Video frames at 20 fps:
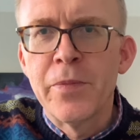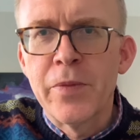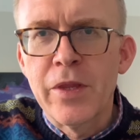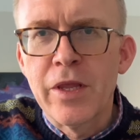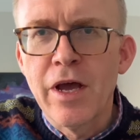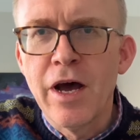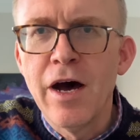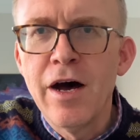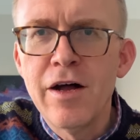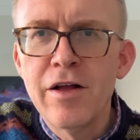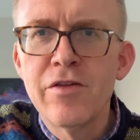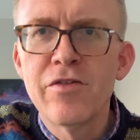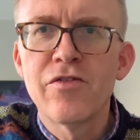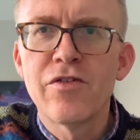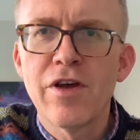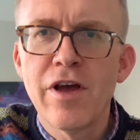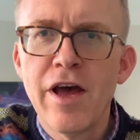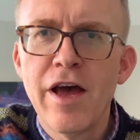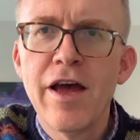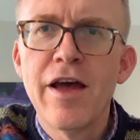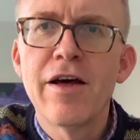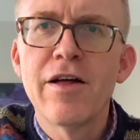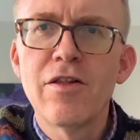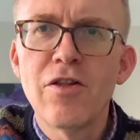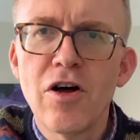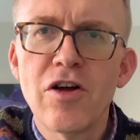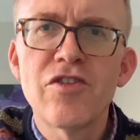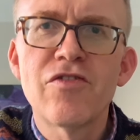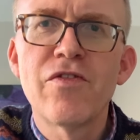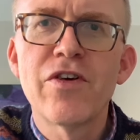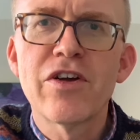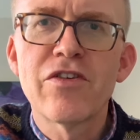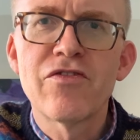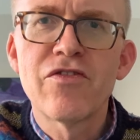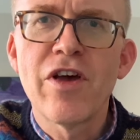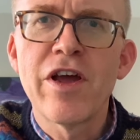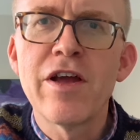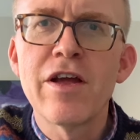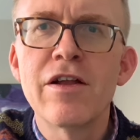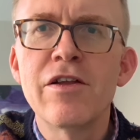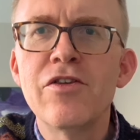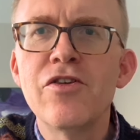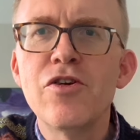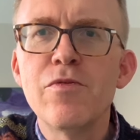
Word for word: and uh, lots of exciting new